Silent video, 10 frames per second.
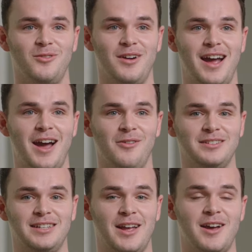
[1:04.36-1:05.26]
where I
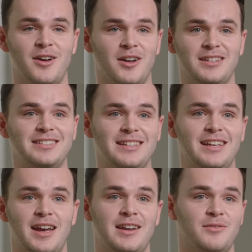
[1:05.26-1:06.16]
was like, honestly,
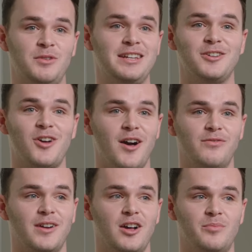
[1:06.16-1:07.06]
like, we need to call
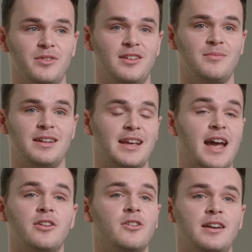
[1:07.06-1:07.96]
for help or something. Like,
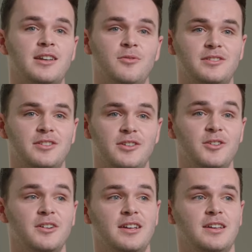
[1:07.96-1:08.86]
I had no idea what to
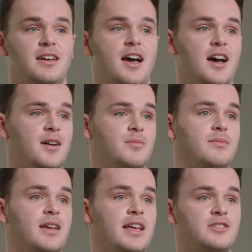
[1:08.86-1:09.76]
do.
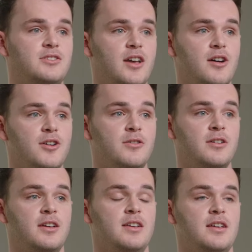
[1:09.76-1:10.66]
And
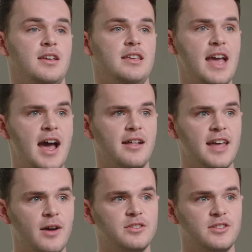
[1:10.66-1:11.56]
so, yeah,
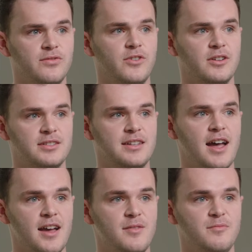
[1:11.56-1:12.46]
that was the first
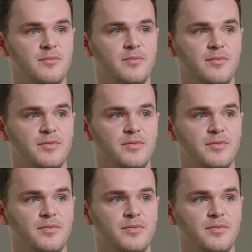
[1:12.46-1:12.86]
time.